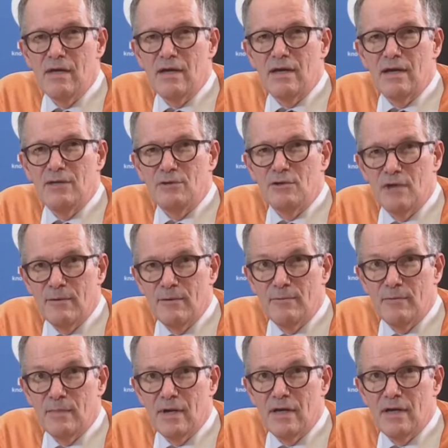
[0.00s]
can you
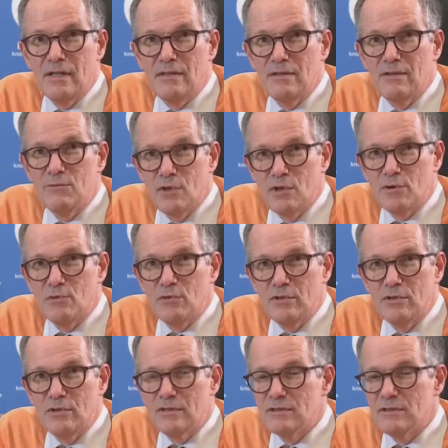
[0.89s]
come and work
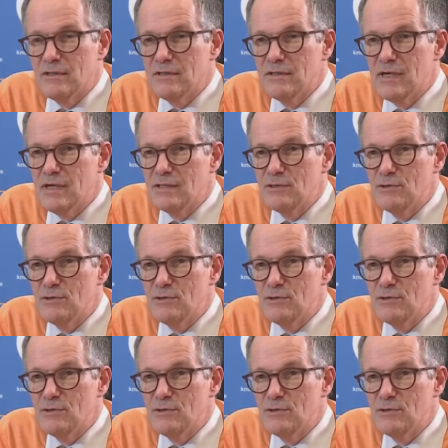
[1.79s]
with us on that?